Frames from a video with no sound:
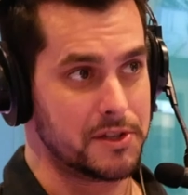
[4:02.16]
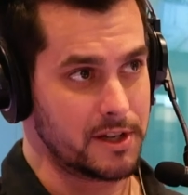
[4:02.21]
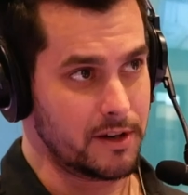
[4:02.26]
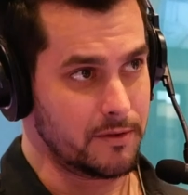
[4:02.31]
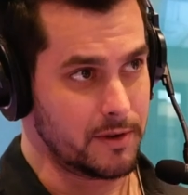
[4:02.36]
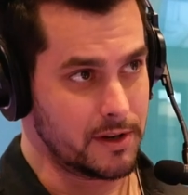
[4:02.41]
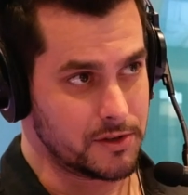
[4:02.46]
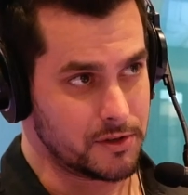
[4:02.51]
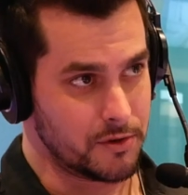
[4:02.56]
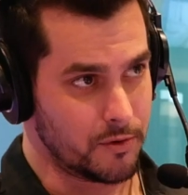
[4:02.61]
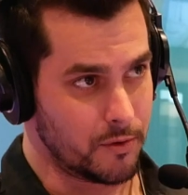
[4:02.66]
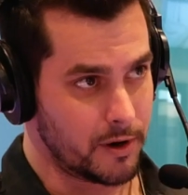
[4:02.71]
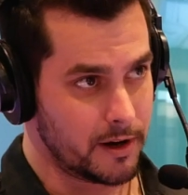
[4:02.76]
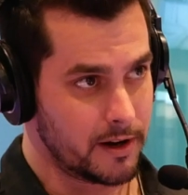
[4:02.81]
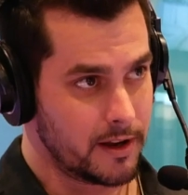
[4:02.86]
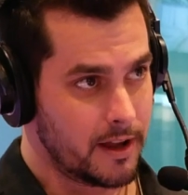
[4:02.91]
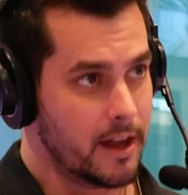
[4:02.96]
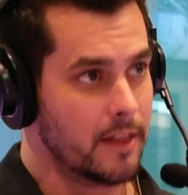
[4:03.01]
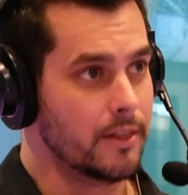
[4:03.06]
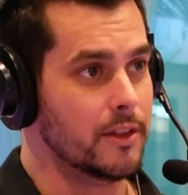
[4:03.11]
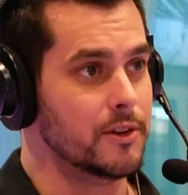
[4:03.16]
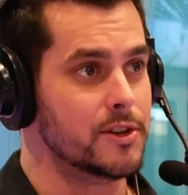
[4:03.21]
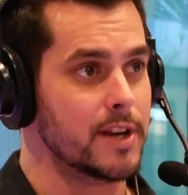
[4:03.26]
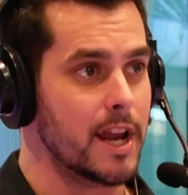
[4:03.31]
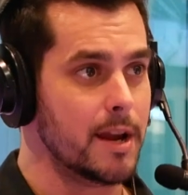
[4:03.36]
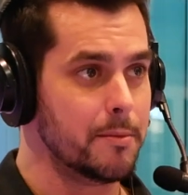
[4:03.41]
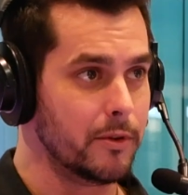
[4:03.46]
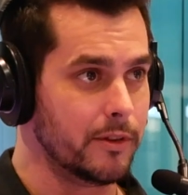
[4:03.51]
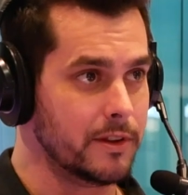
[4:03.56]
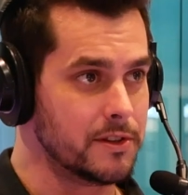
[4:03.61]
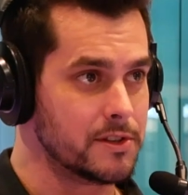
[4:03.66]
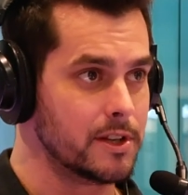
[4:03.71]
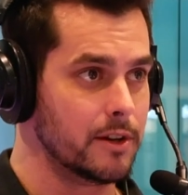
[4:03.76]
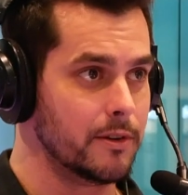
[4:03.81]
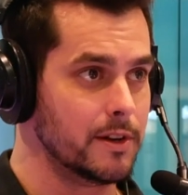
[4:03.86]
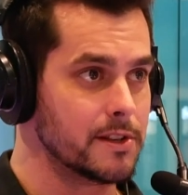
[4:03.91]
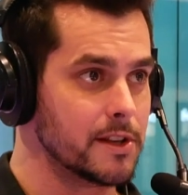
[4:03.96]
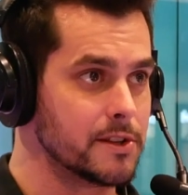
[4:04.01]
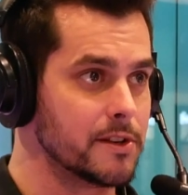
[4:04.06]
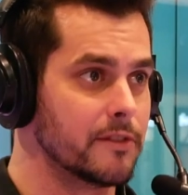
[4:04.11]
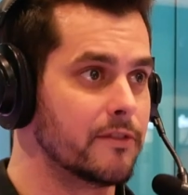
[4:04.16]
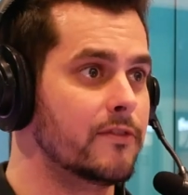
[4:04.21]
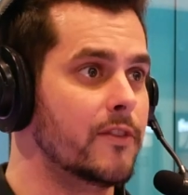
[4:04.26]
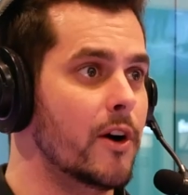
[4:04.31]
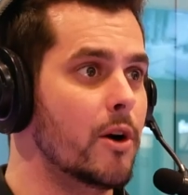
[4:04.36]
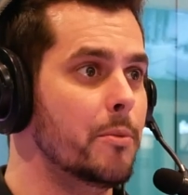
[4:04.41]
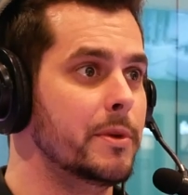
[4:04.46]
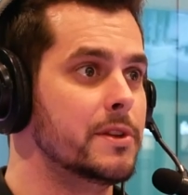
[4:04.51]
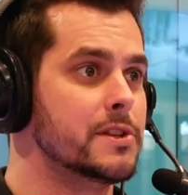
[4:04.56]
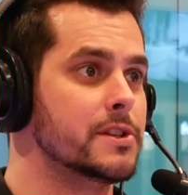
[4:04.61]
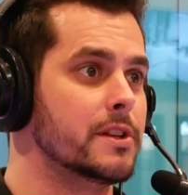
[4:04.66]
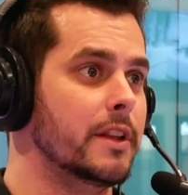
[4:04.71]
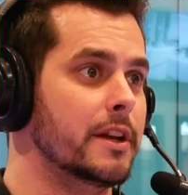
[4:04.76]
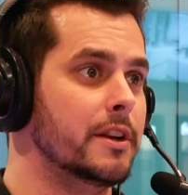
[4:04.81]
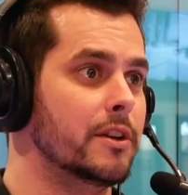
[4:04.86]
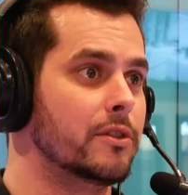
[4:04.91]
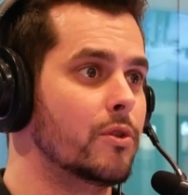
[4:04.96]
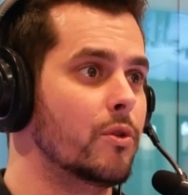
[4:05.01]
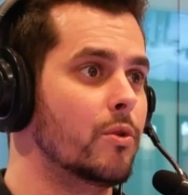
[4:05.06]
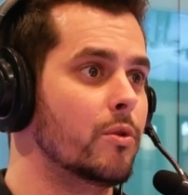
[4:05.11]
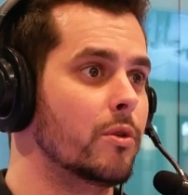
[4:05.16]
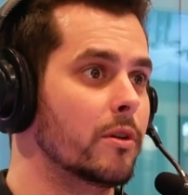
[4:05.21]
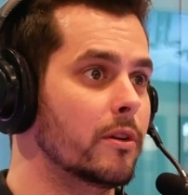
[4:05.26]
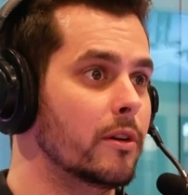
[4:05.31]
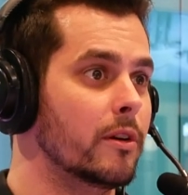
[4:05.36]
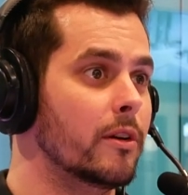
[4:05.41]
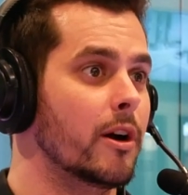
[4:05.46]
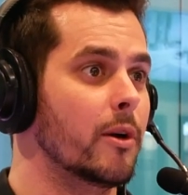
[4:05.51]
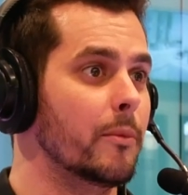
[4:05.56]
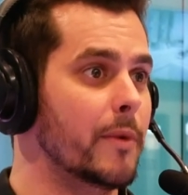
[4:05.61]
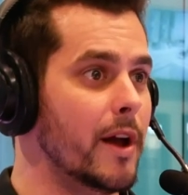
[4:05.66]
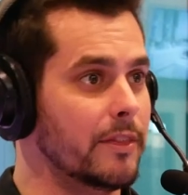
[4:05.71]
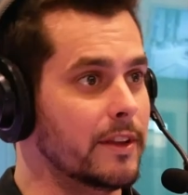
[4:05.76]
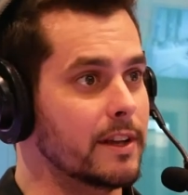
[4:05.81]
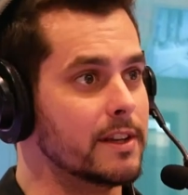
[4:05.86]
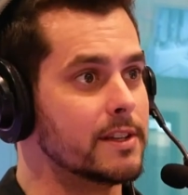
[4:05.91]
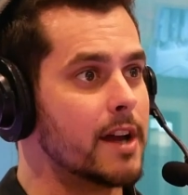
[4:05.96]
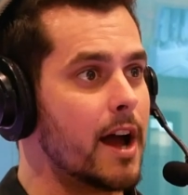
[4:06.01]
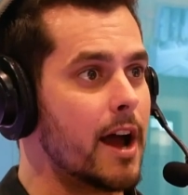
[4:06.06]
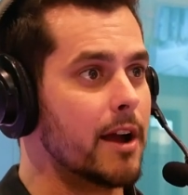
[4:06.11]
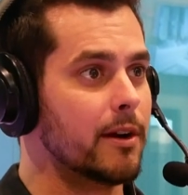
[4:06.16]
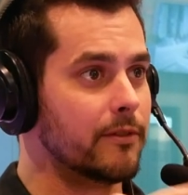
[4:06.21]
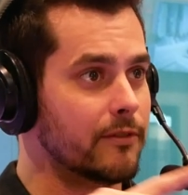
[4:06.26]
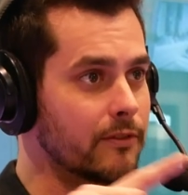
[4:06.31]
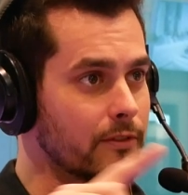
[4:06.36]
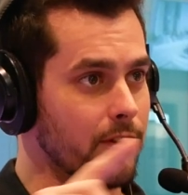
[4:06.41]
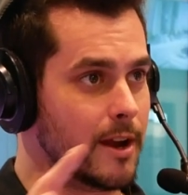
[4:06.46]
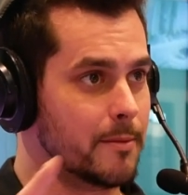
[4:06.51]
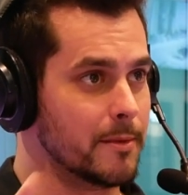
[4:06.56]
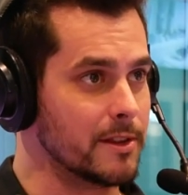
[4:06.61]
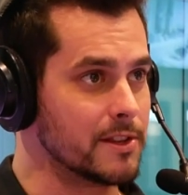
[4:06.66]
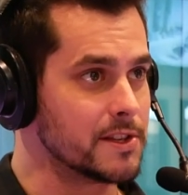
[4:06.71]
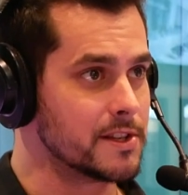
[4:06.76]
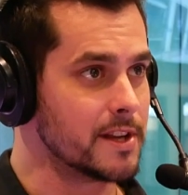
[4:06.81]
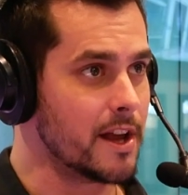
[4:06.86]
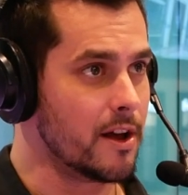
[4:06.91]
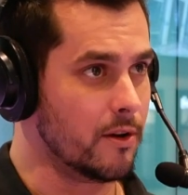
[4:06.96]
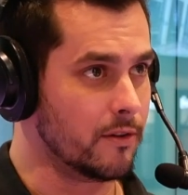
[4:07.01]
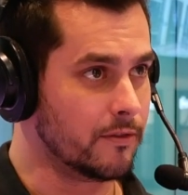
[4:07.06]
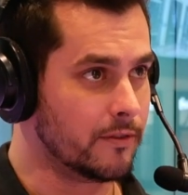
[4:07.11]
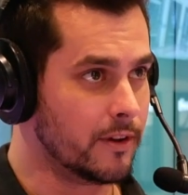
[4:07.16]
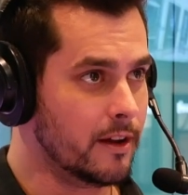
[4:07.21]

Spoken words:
series door, the Chamberlain series has a foam insulated core around the entire frame itself.